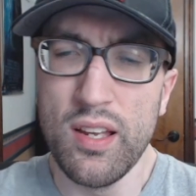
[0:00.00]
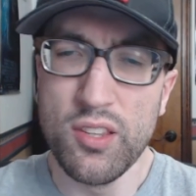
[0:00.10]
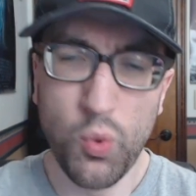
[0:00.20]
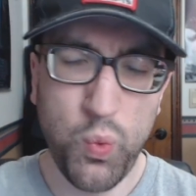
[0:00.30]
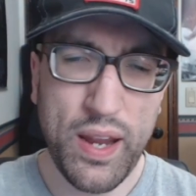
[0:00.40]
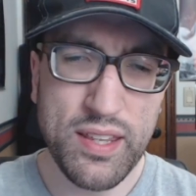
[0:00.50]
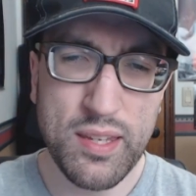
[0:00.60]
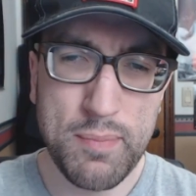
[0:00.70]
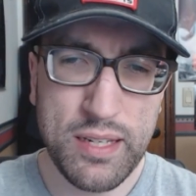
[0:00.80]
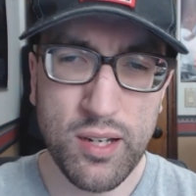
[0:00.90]
The way
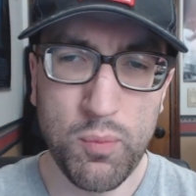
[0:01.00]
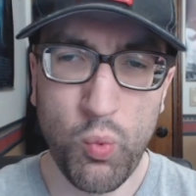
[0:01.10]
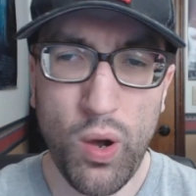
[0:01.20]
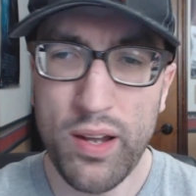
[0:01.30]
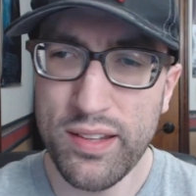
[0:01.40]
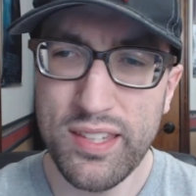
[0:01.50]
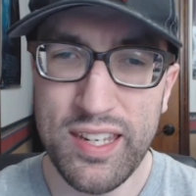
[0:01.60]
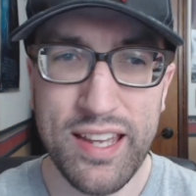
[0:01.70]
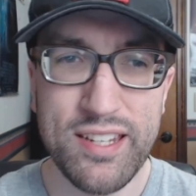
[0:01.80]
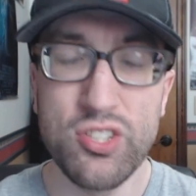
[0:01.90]
they become one at
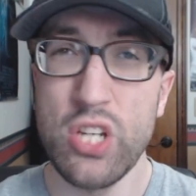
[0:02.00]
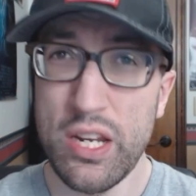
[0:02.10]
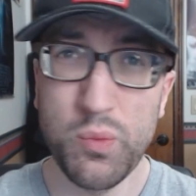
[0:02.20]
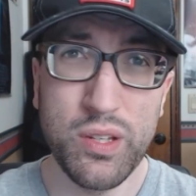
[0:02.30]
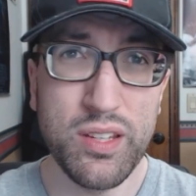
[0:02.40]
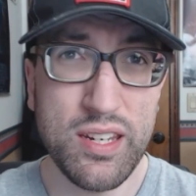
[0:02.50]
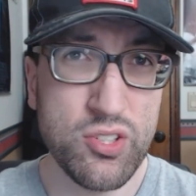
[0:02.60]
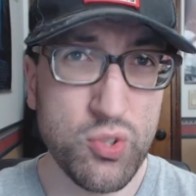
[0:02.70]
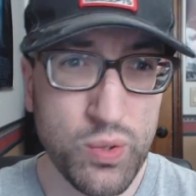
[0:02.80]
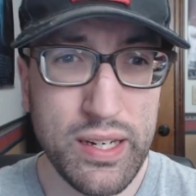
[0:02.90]
the end is genuinely
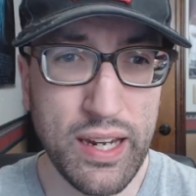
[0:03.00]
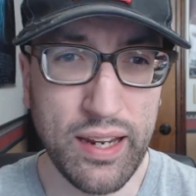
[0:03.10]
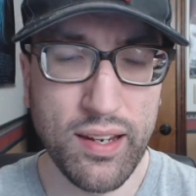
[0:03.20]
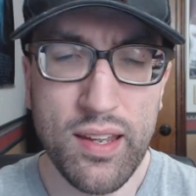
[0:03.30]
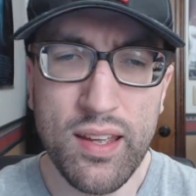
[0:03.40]
intriguing.